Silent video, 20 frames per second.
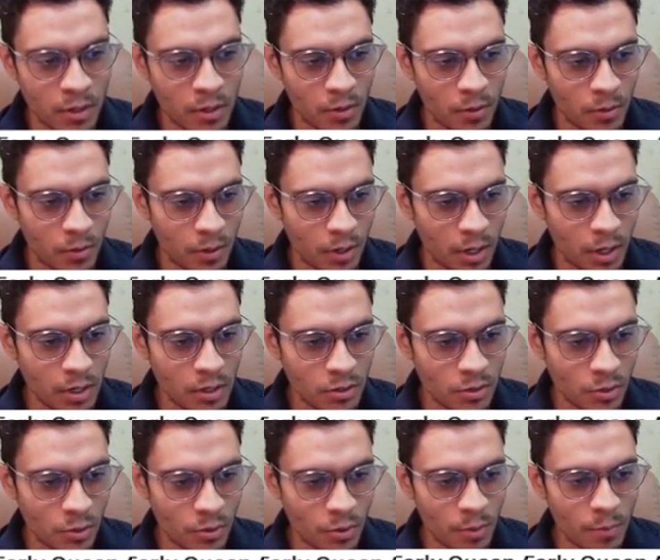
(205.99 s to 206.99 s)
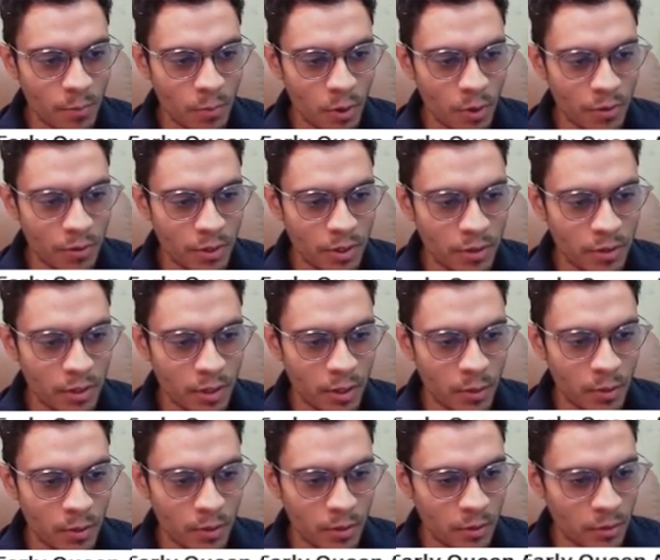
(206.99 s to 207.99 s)
Okay, so don't
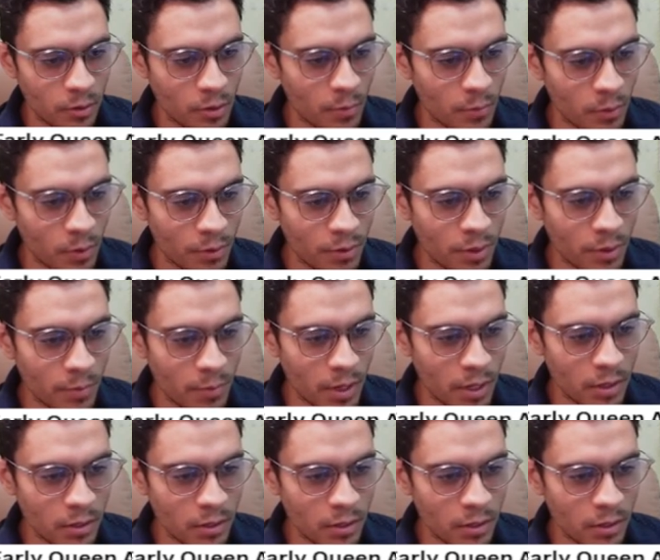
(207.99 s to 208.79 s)
blunder mate.